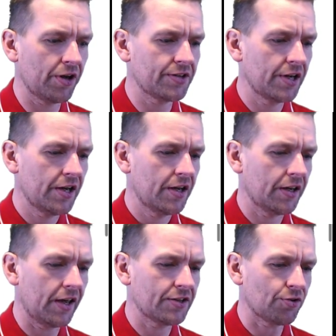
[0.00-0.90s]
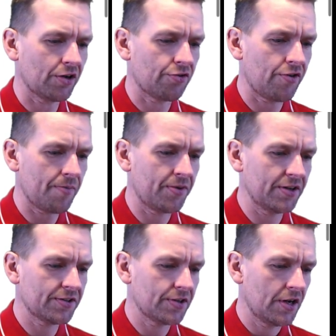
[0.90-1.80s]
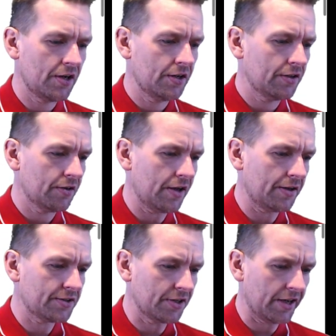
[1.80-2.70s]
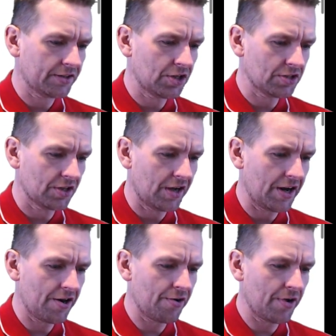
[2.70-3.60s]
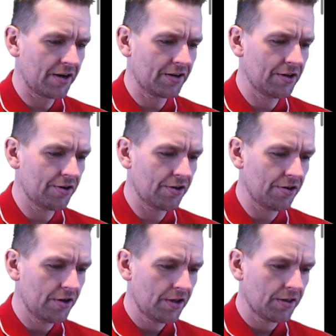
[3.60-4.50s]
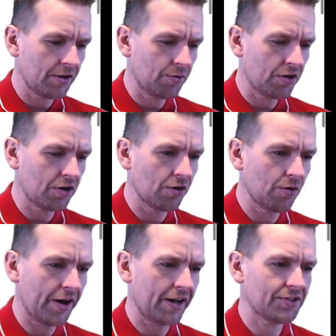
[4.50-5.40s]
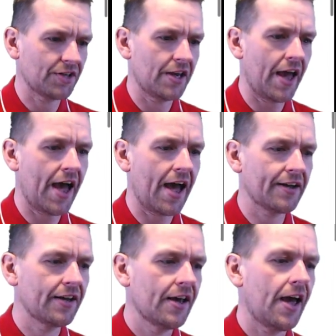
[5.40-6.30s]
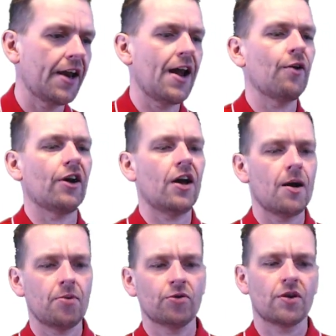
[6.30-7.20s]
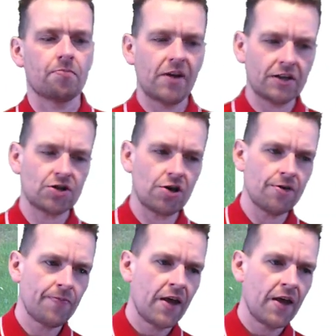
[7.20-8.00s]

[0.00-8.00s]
it. Again, so I'll crop this and select just the hair right here. There we go, and I'll say add, and now it'll upload the picture,